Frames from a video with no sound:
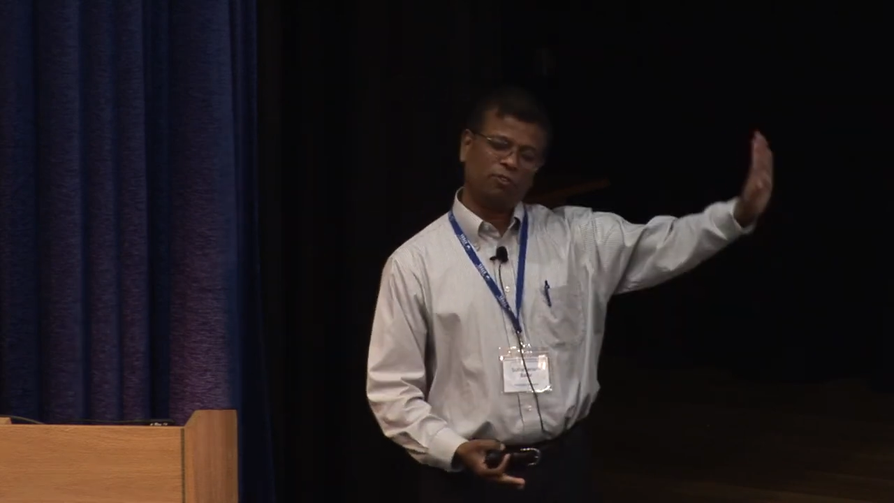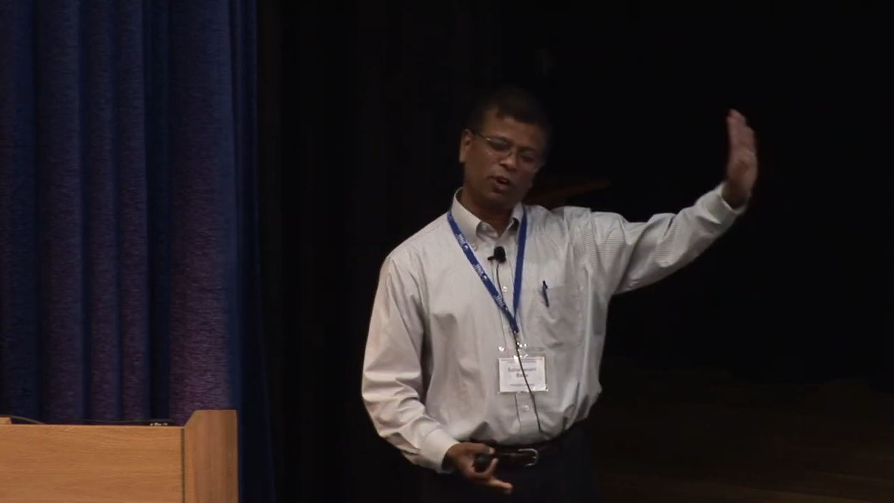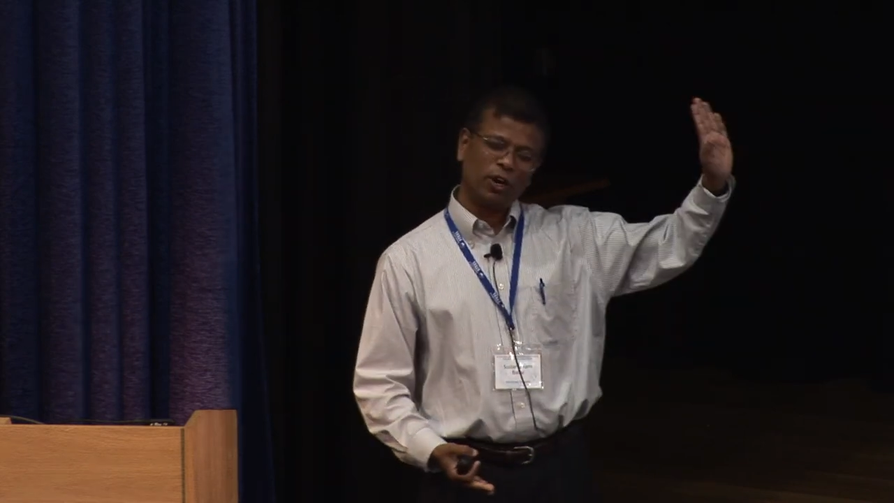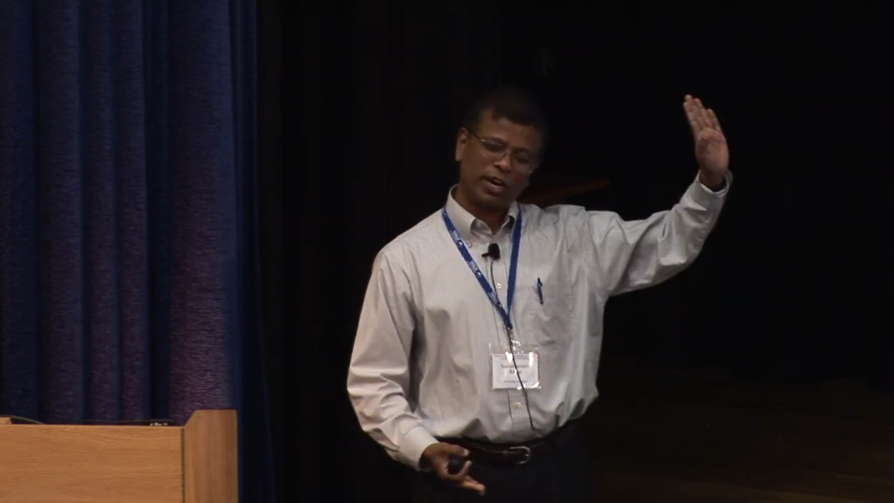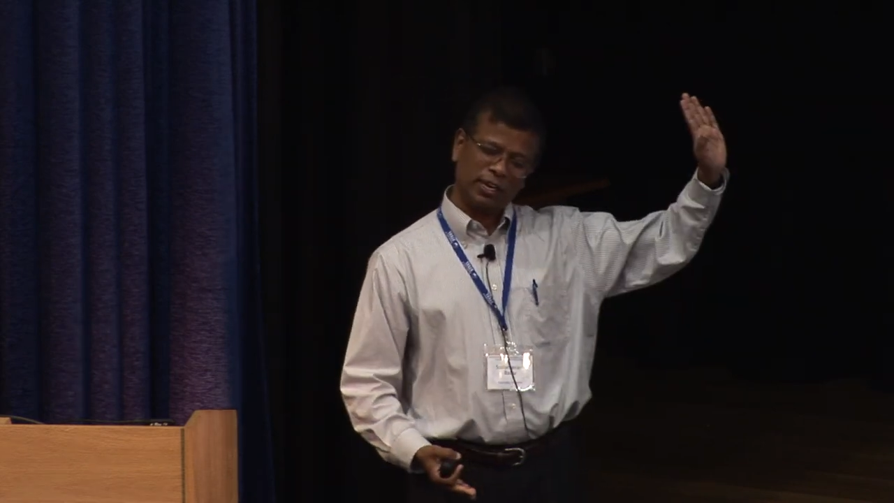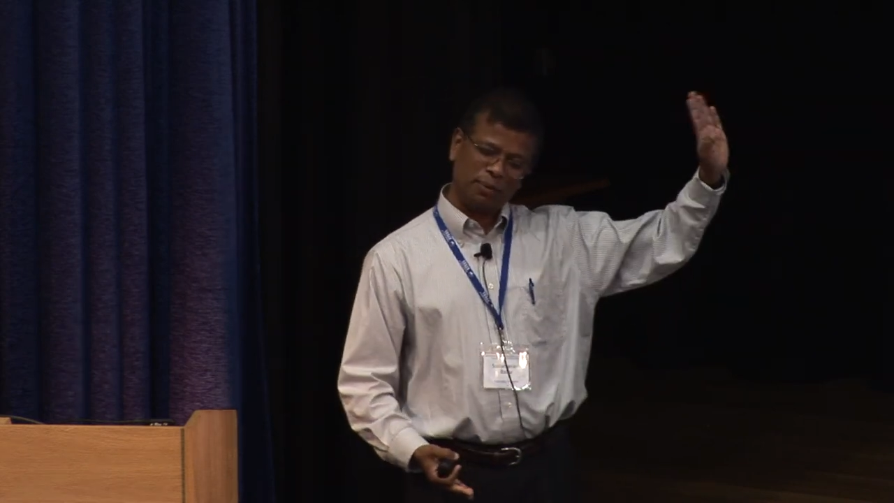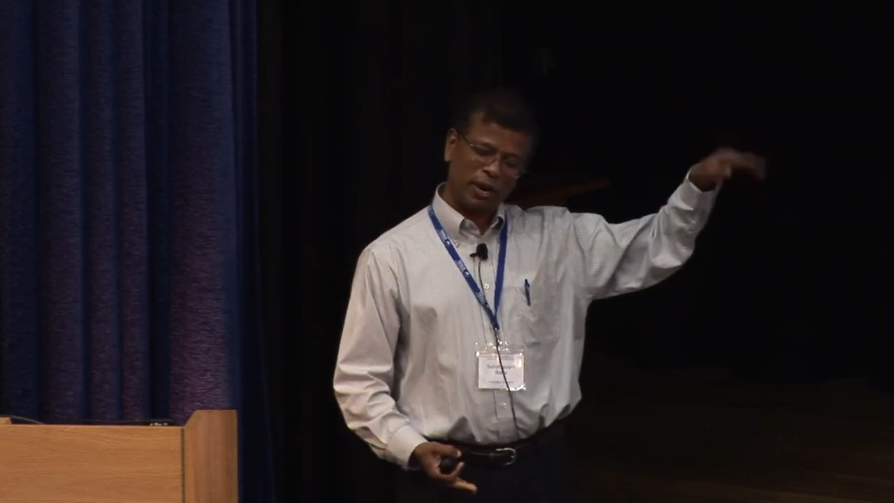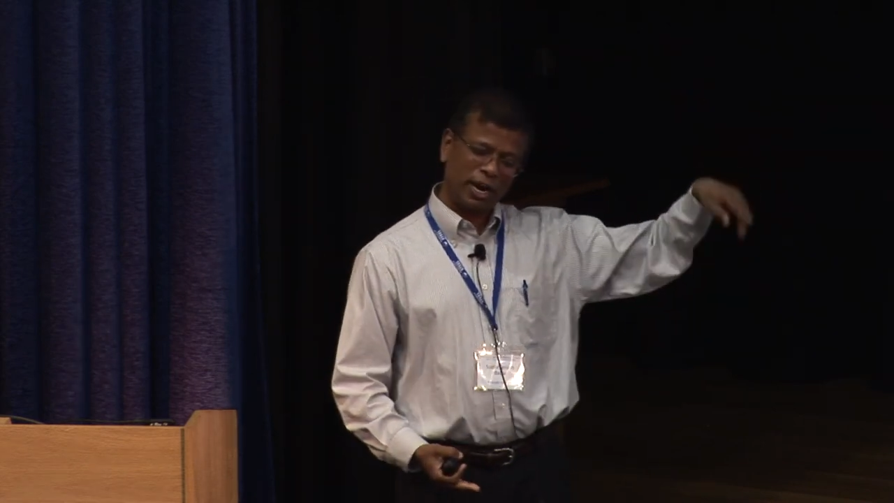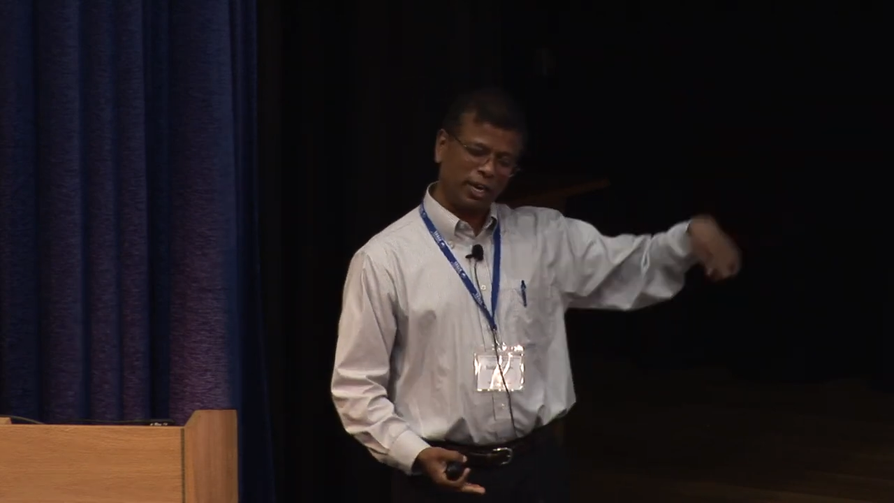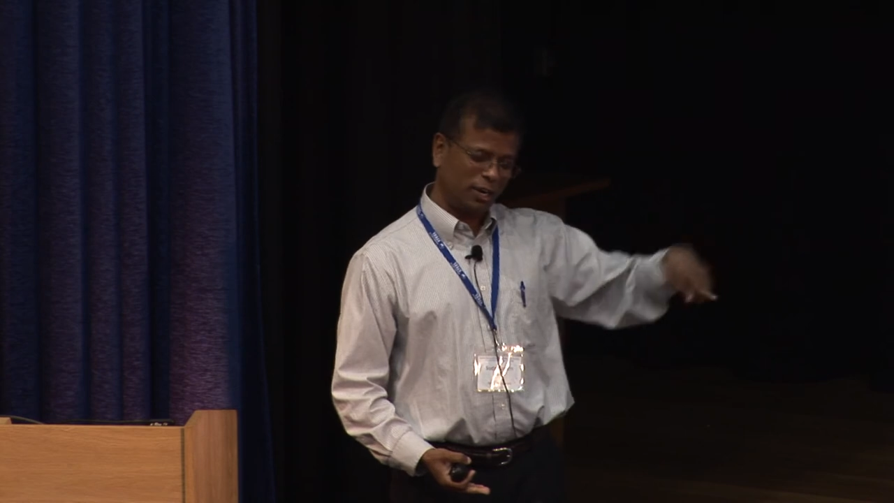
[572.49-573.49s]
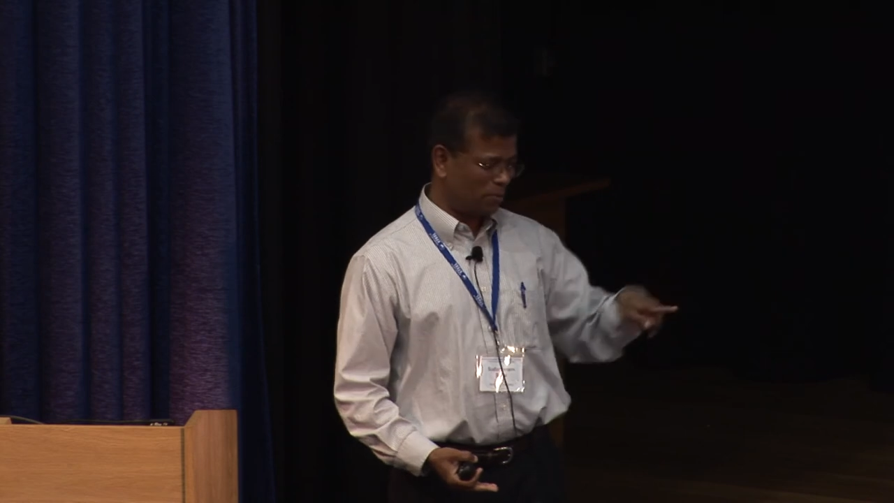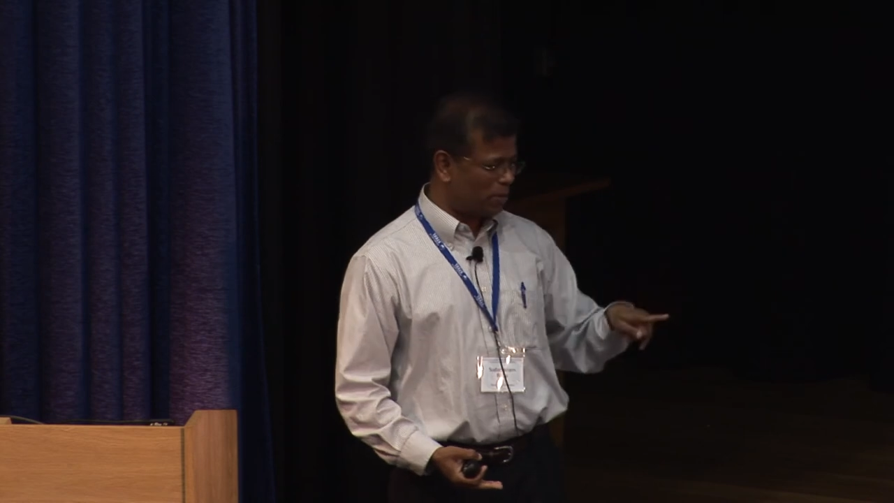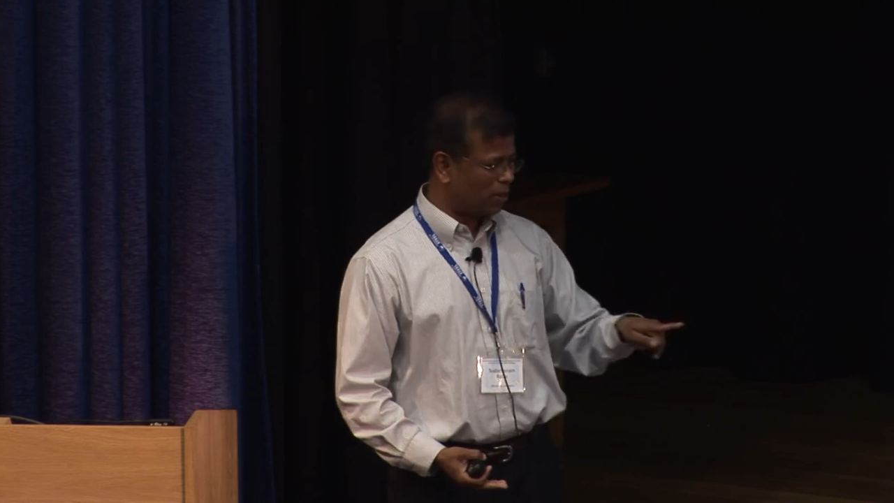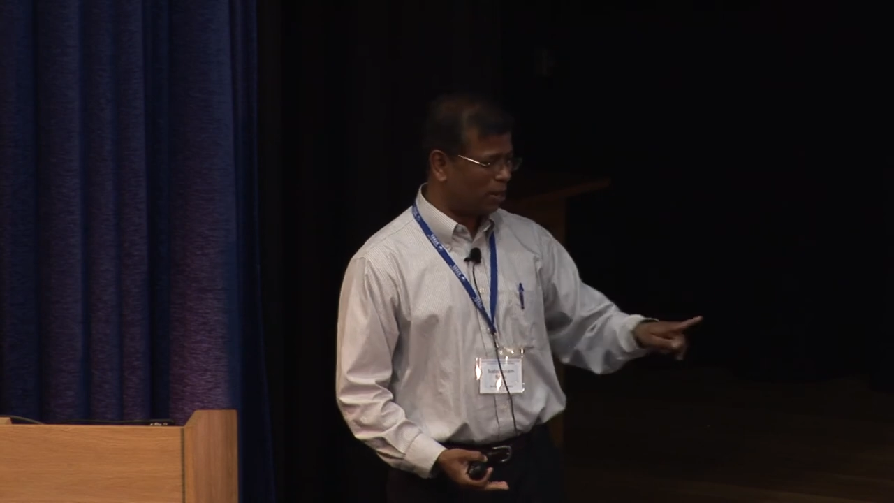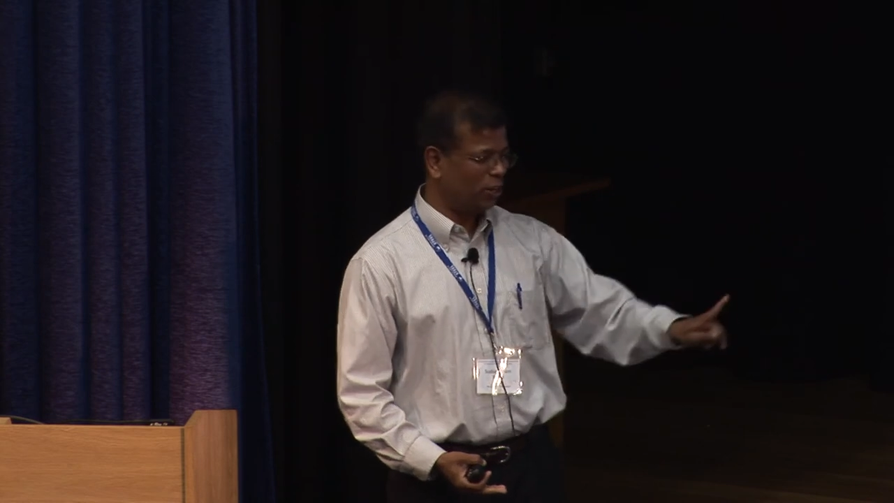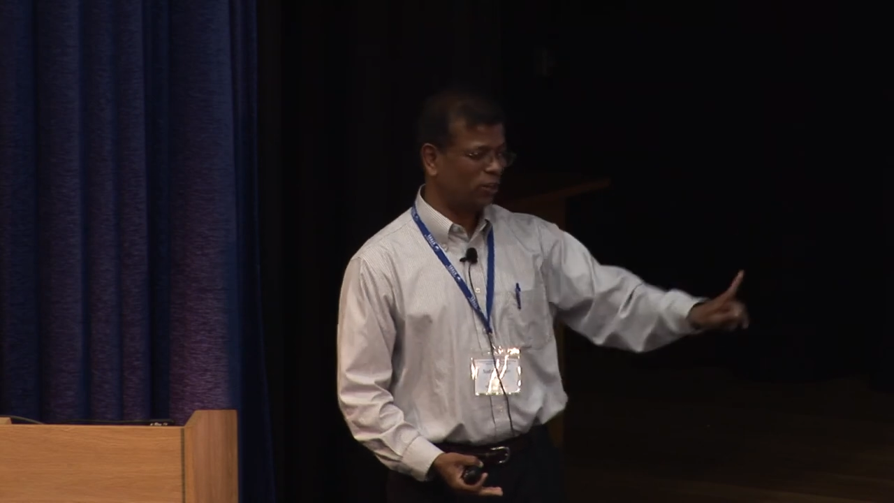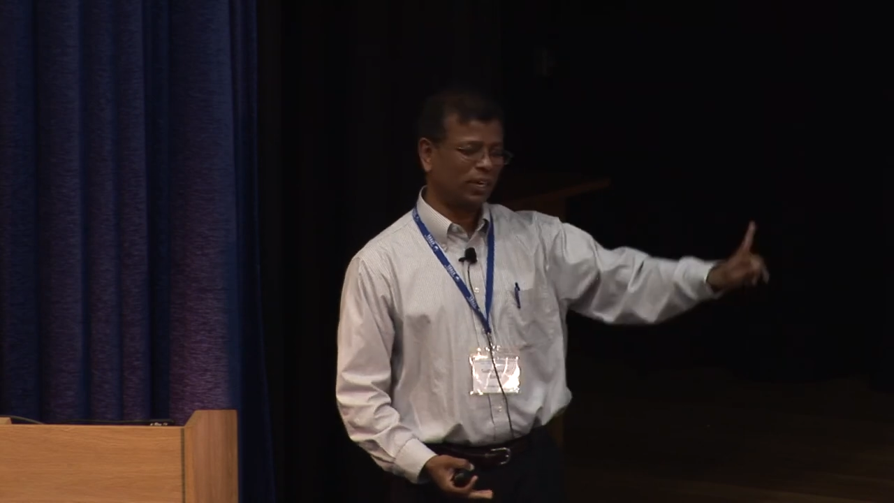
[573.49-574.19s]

If you look at the para-equilibrium boundary,